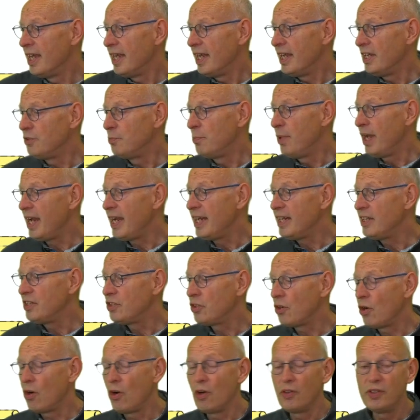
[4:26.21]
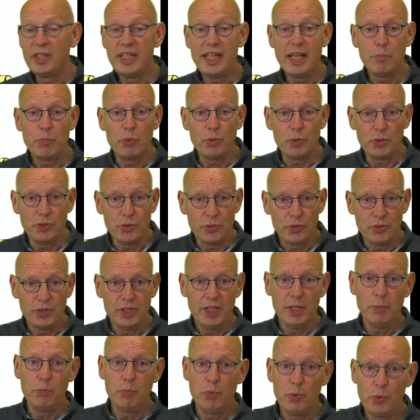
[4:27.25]
is based on the
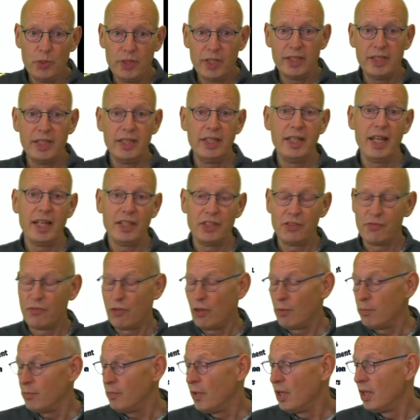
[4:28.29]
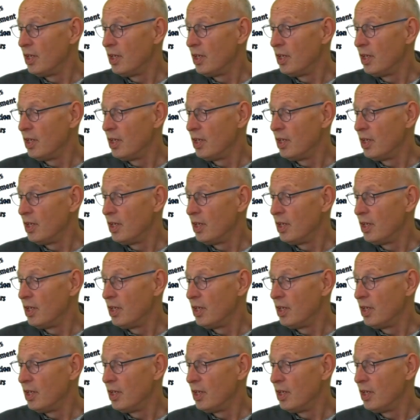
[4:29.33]
input that he gets from,